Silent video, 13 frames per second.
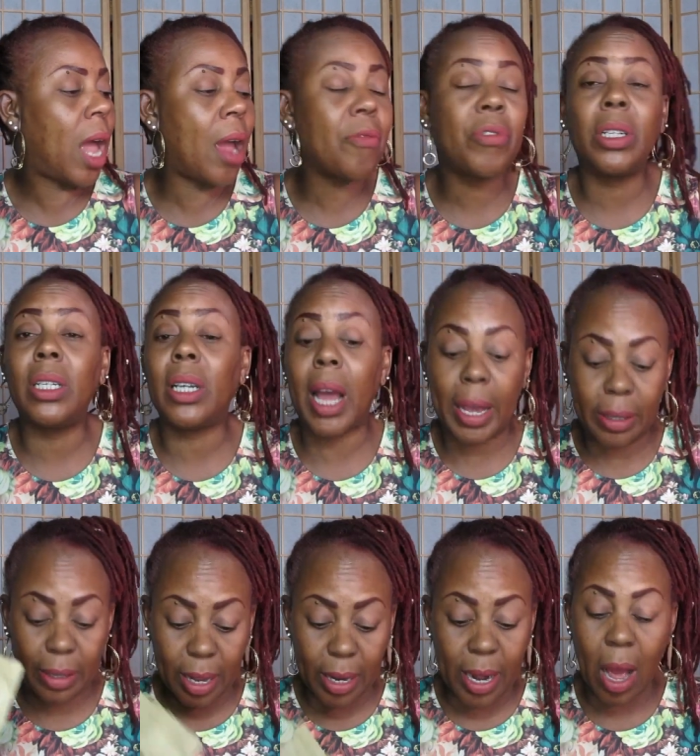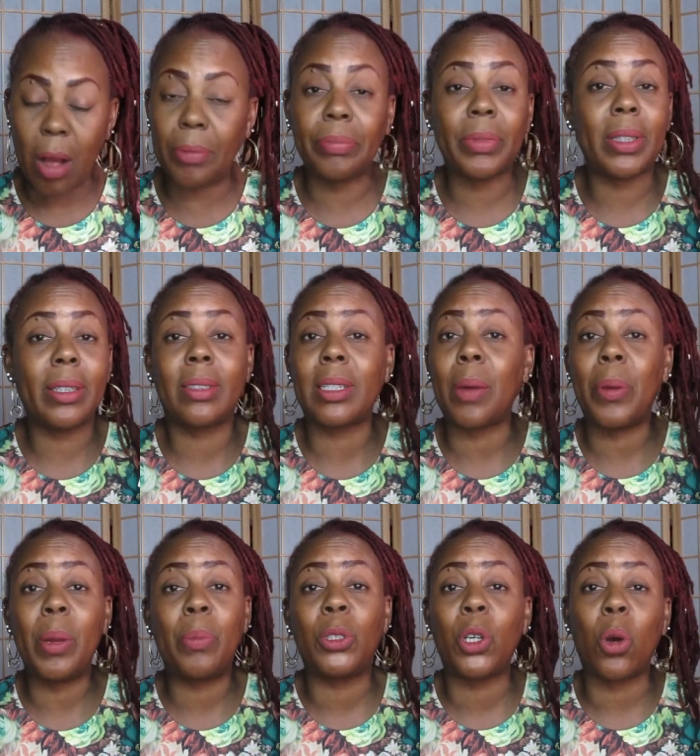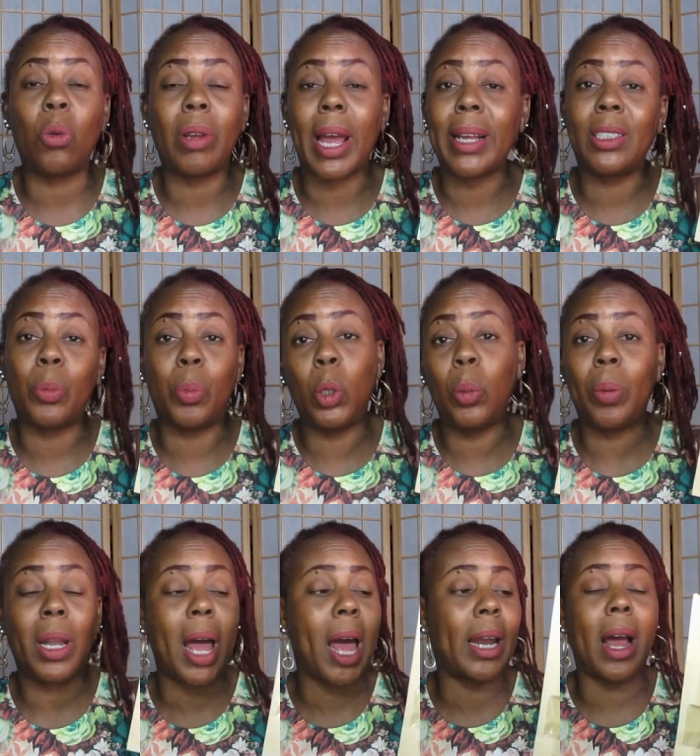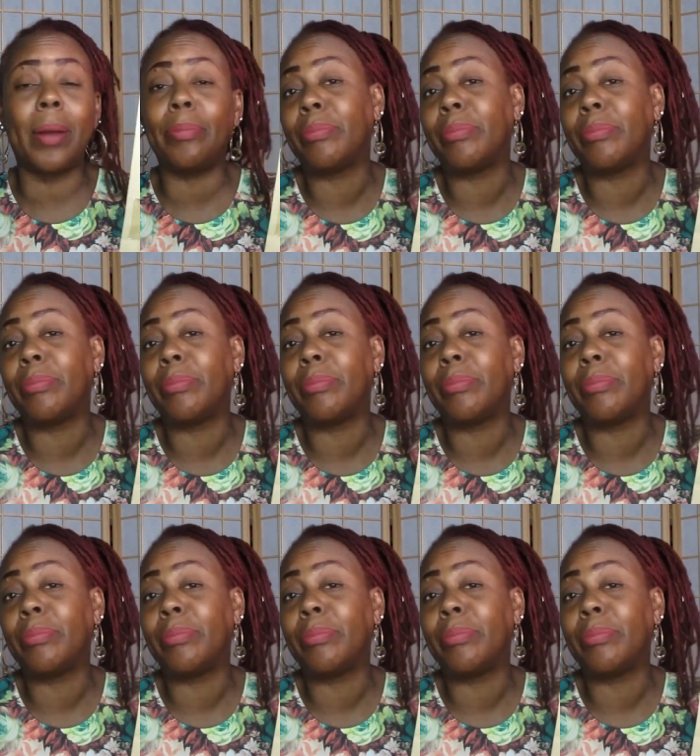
I really liked it. Now, some people don't like to poop a lot.